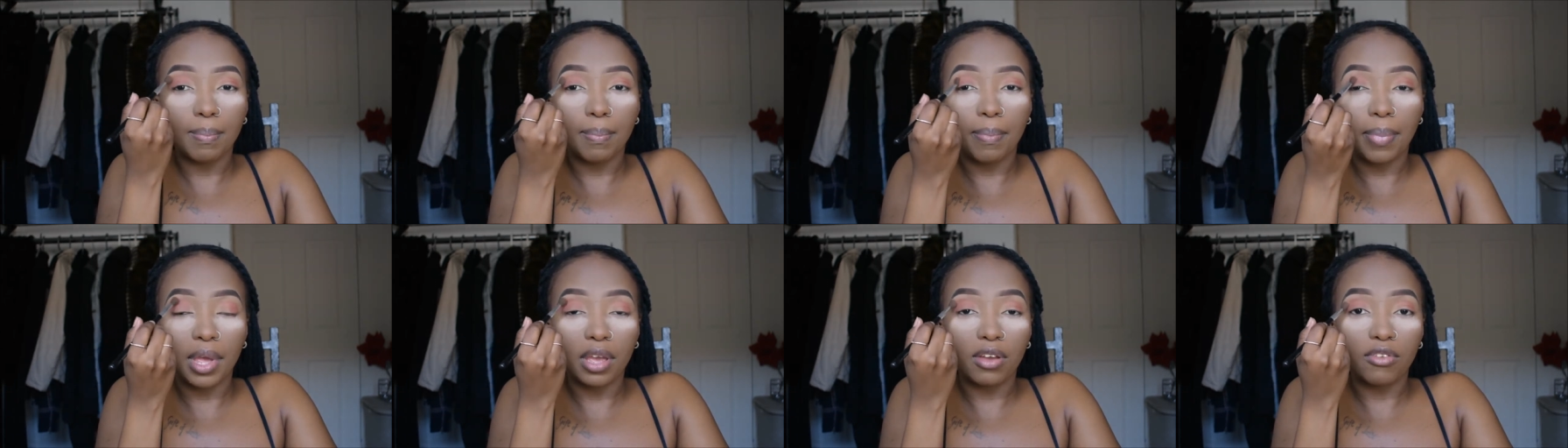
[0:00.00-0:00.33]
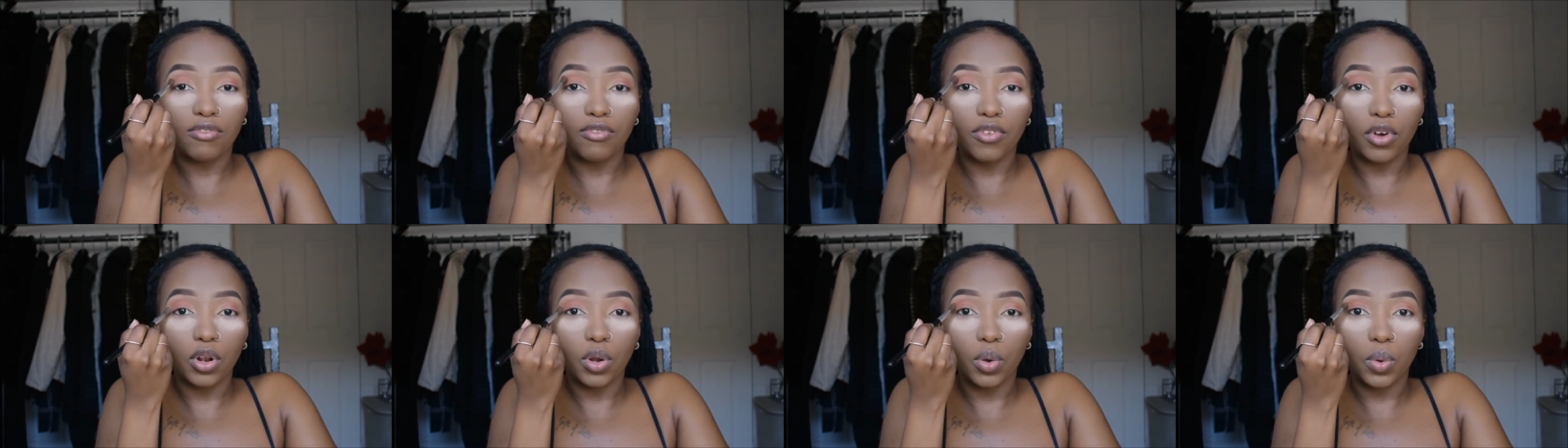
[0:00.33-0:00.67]
big
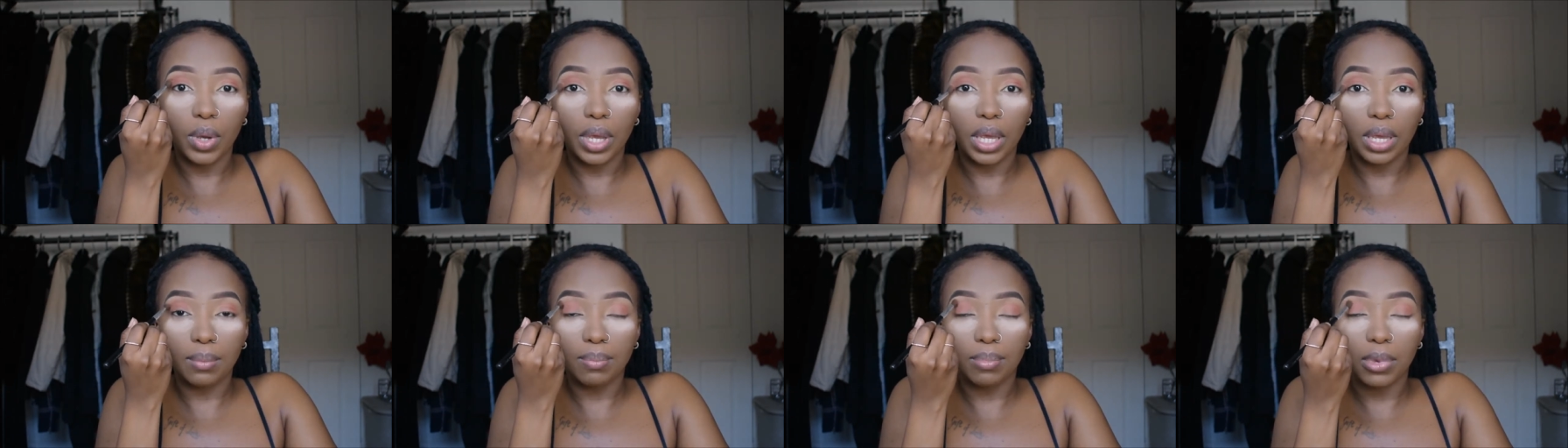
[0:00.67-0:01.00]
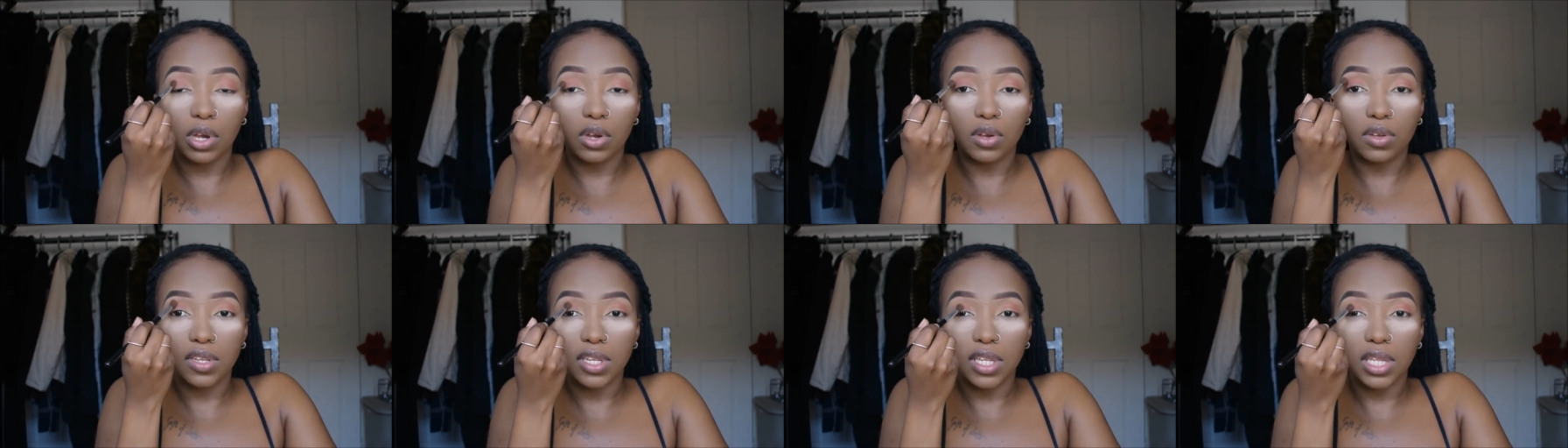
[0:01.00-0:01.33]
following
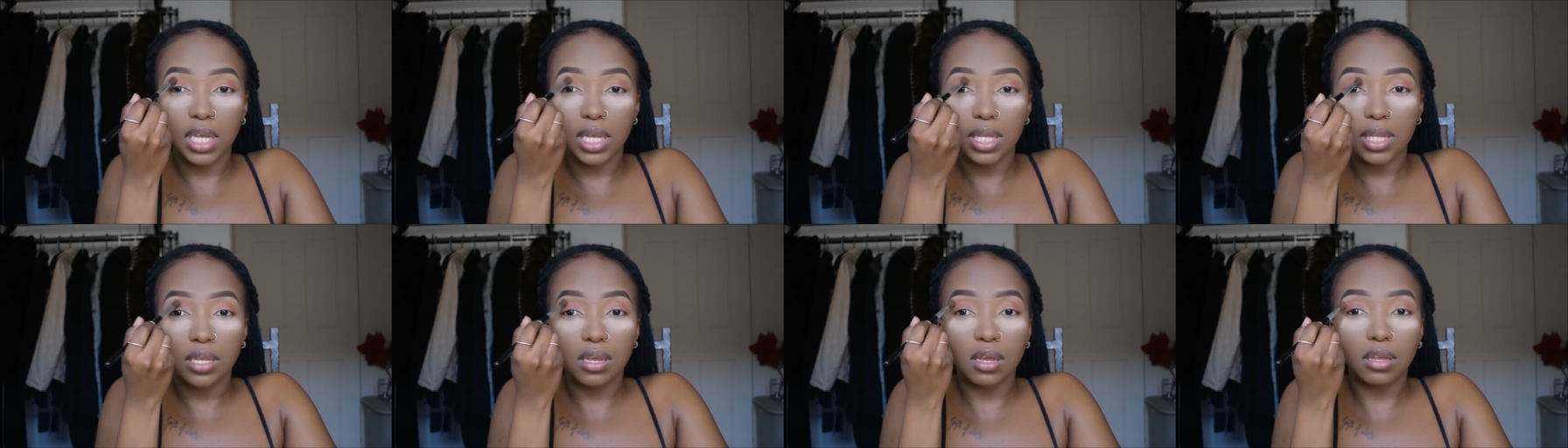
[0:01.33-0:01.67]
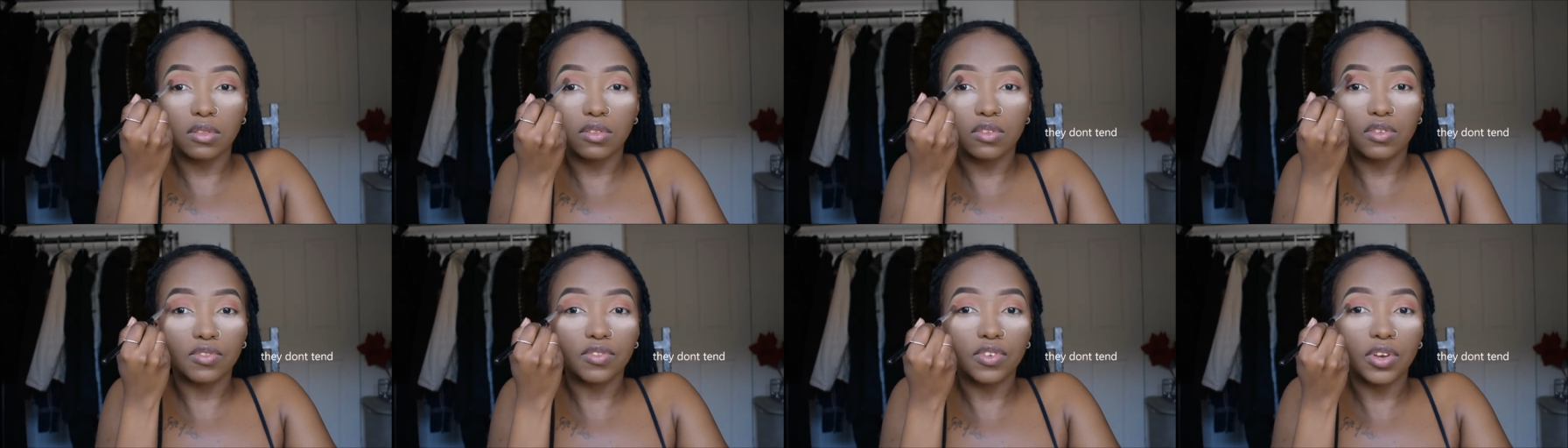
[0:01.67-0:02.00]
because they
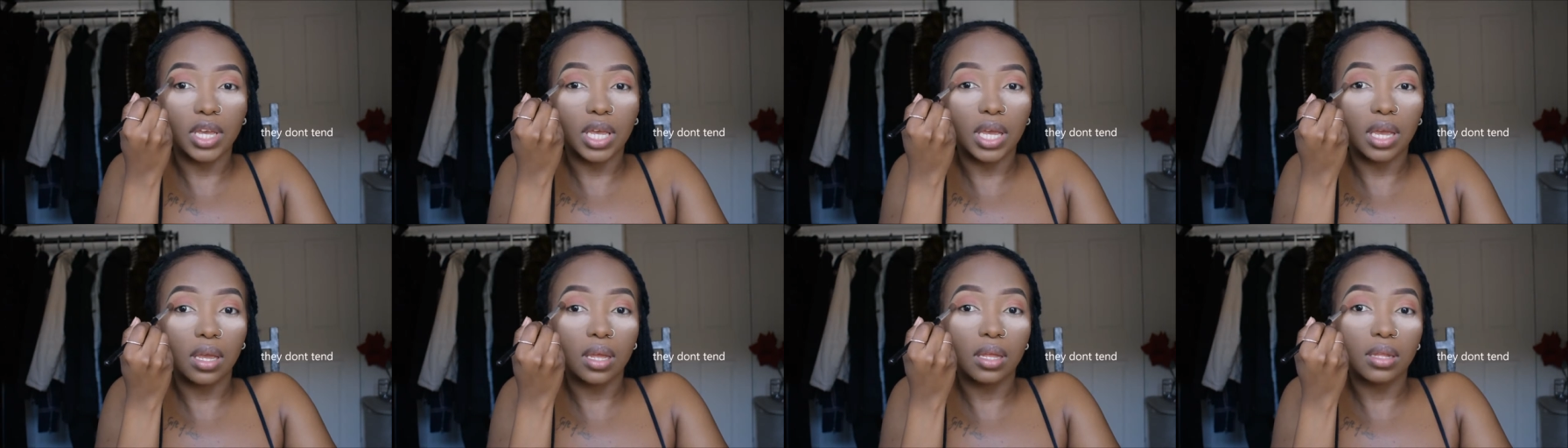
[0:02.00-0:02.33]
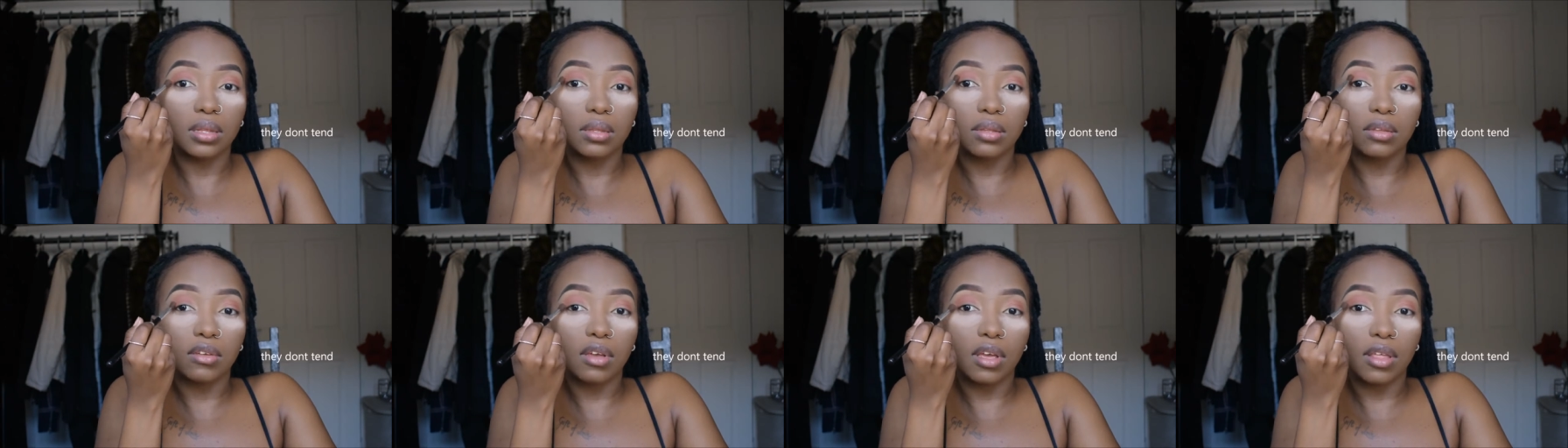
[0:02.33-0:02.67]
tend to forget
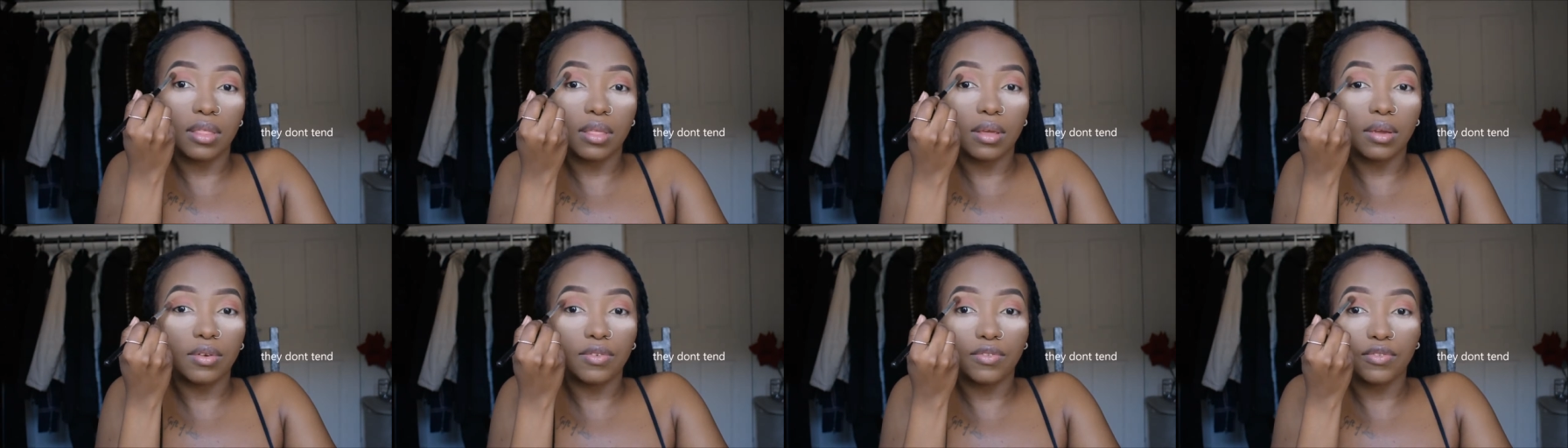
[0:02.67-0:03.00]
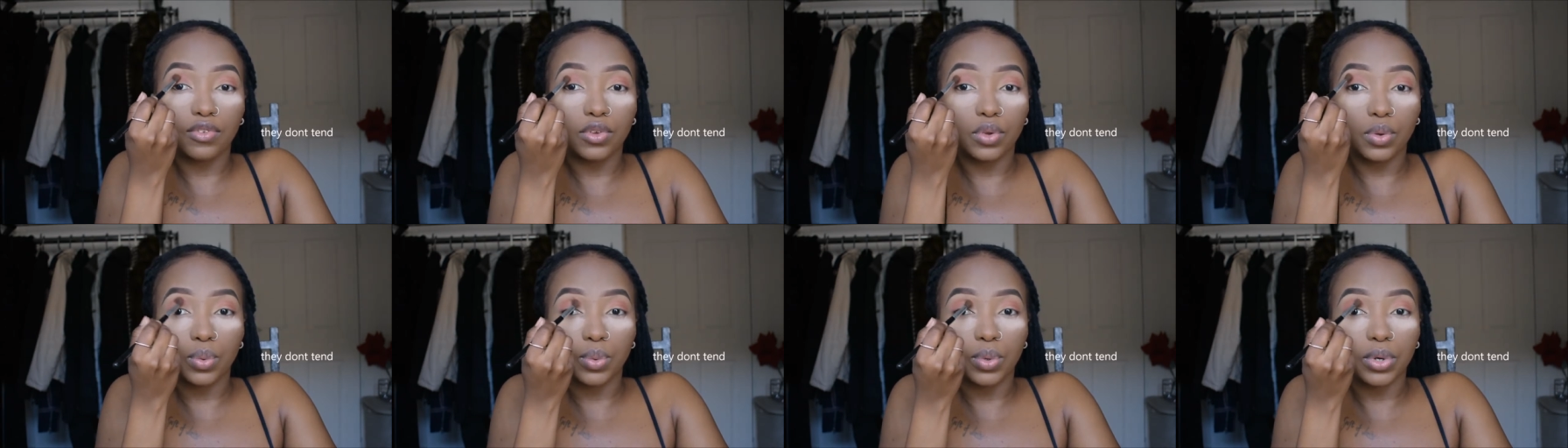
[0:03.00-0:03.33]
their
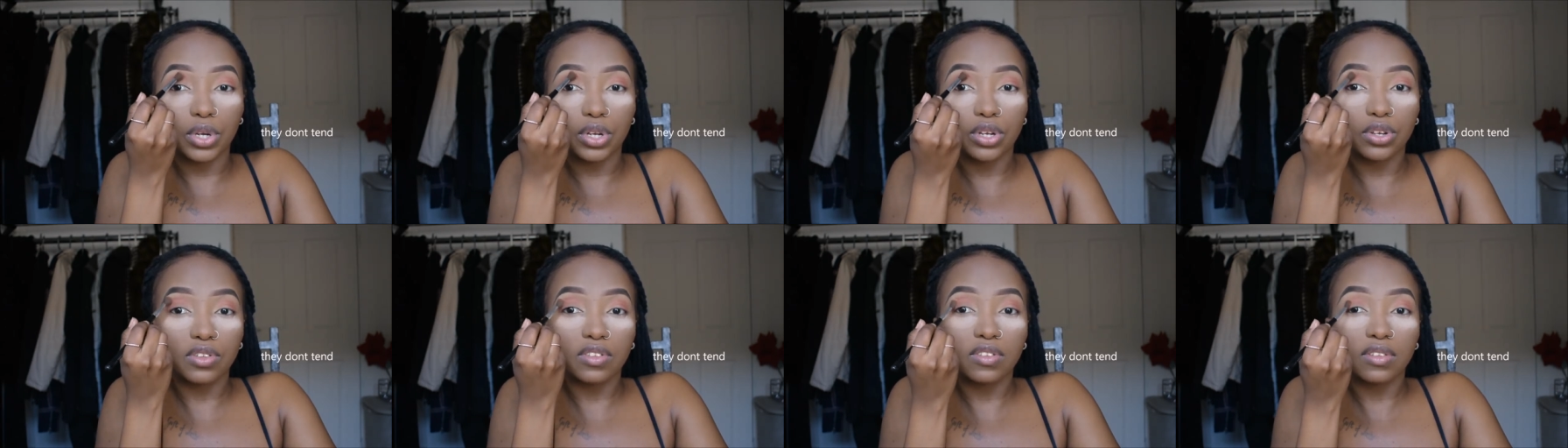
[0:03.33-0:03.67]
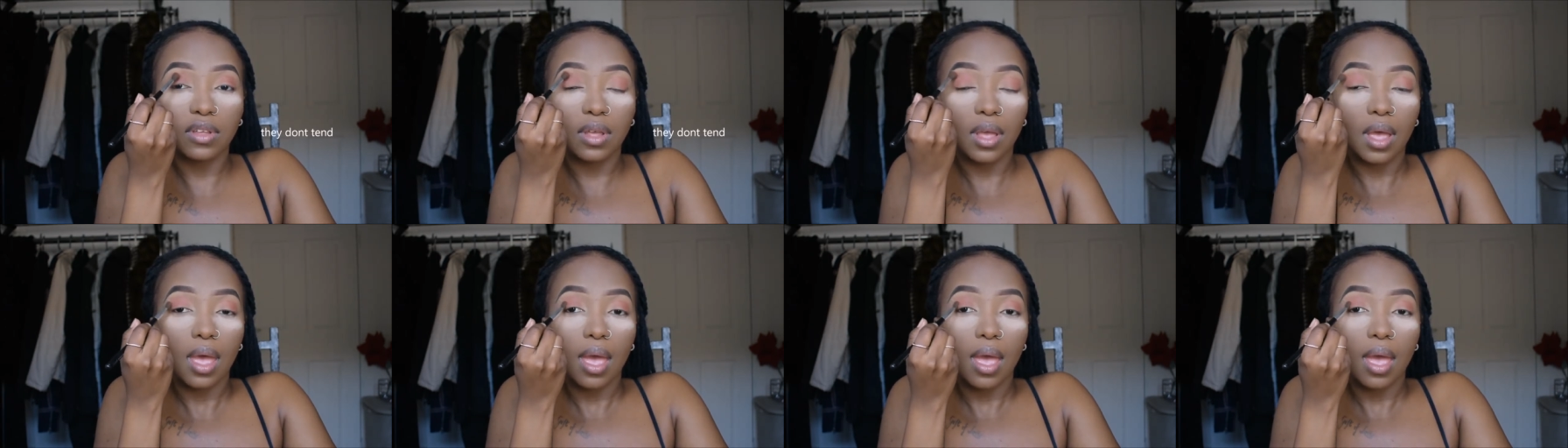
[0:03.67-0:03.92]
viewers